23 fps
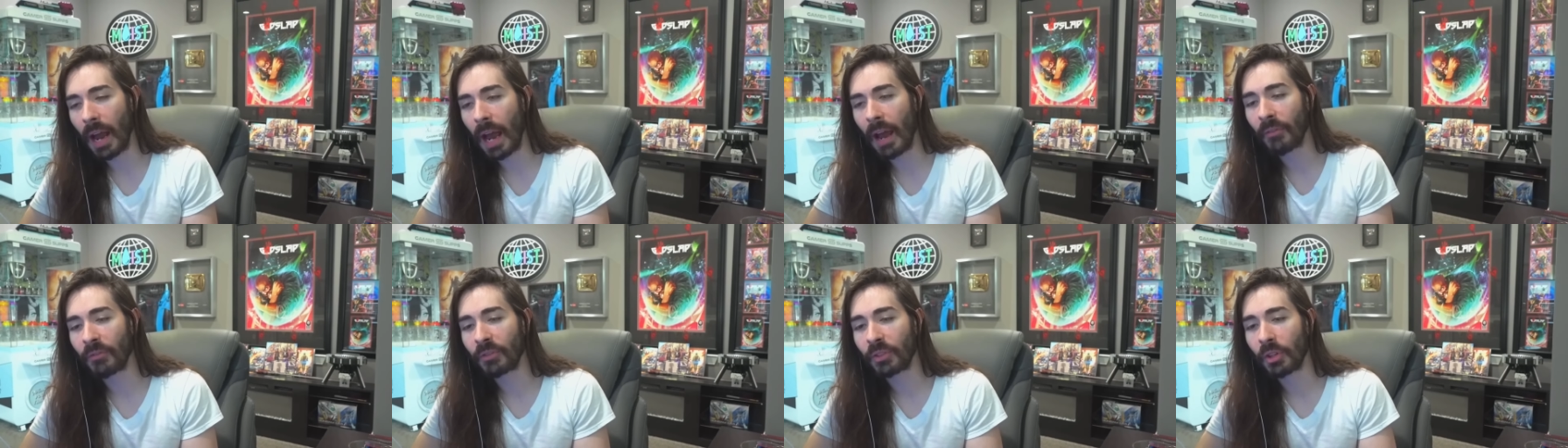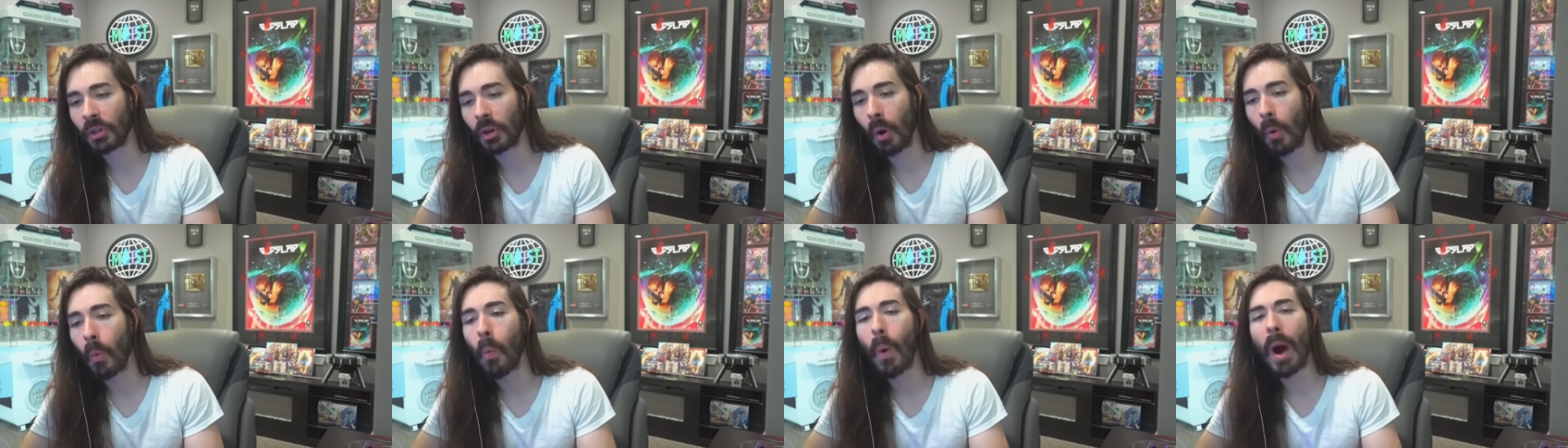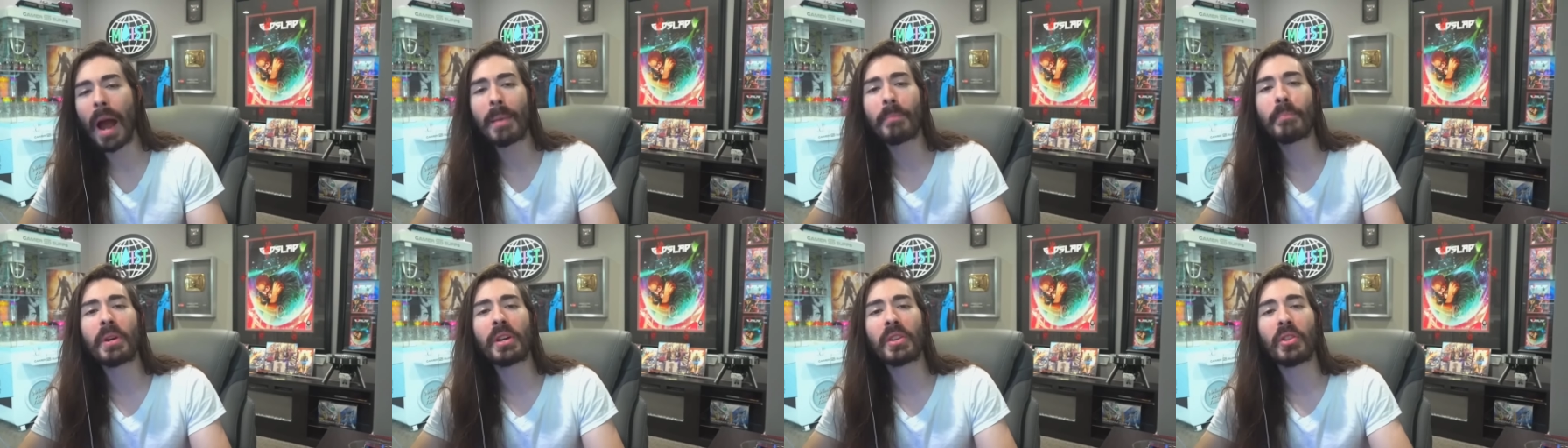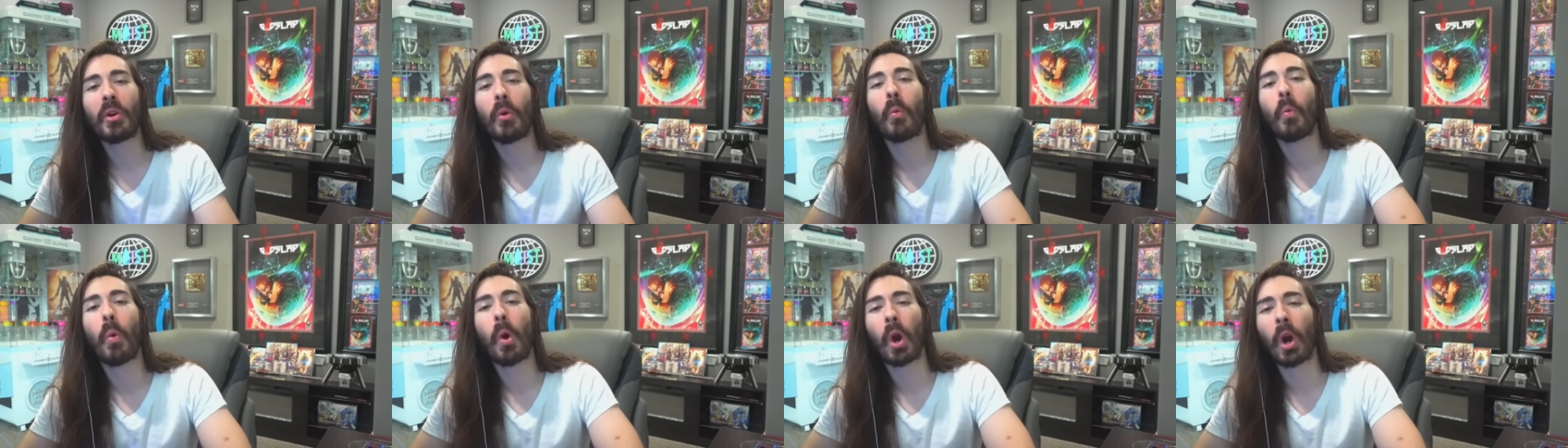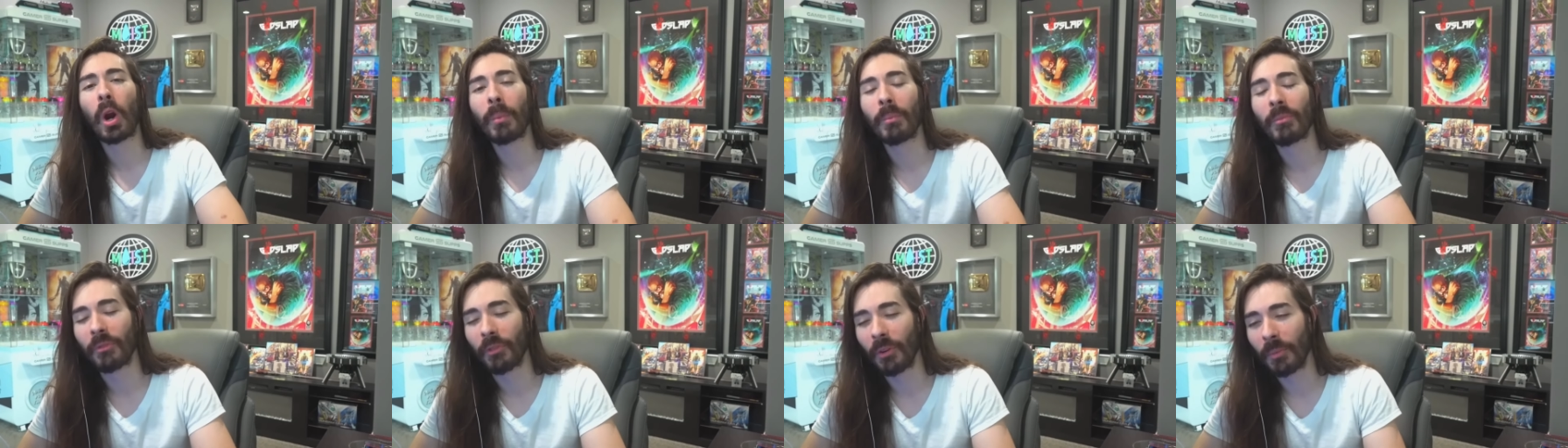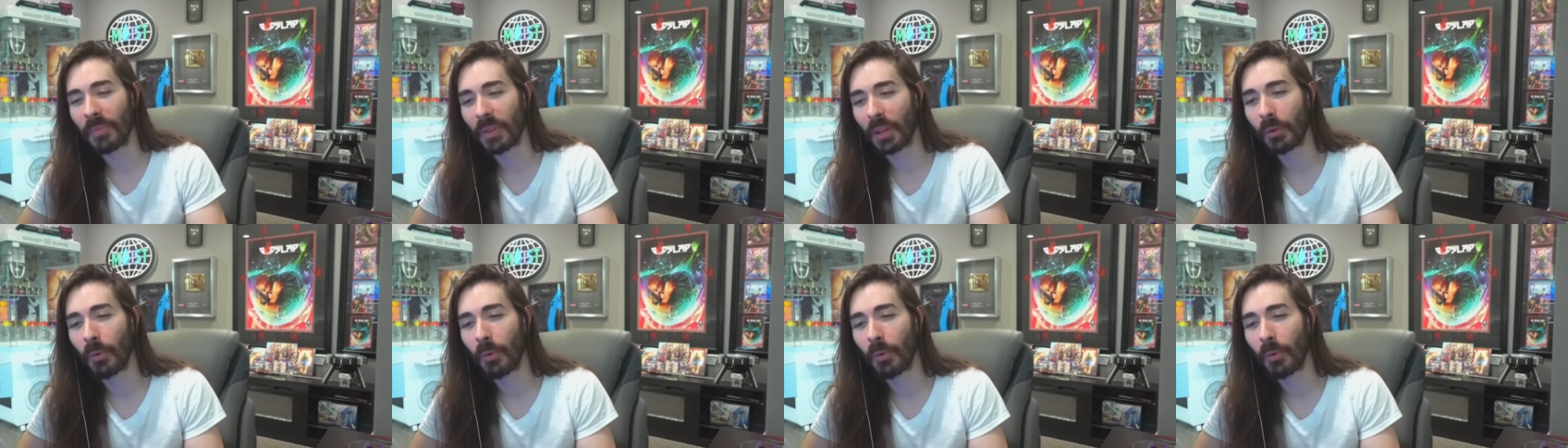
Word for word: After wiping the worm from the